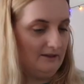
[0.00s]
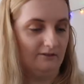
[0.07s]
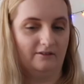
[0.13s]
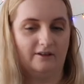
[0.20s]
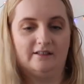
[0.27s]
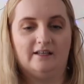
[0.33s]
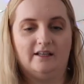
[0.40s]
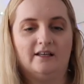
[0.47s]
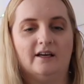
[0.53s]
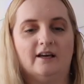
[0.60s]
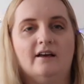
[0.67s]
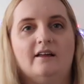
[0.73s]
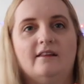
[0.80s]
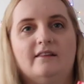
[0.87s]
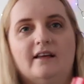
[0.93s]
it already.
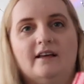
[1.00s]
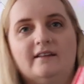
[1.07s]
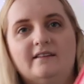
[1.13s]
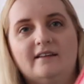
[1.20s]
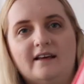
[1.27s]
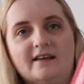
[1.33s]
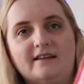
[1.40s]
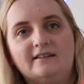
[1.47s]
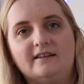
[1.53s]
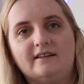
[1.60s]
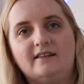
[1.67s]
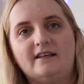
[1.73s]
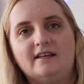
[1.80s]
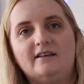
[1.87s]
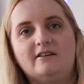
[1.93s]
This is
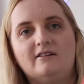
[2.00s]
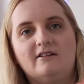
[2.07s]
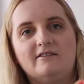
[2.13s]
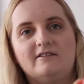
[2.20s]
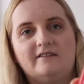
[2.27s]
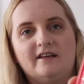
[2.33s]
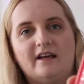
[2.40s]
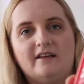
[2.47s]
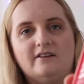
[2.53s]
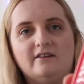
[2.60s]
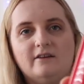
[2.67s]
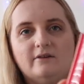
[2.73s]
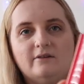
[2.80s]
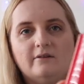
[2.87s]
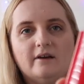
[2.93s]
the Glossier
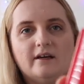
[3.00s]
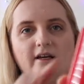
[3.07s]
U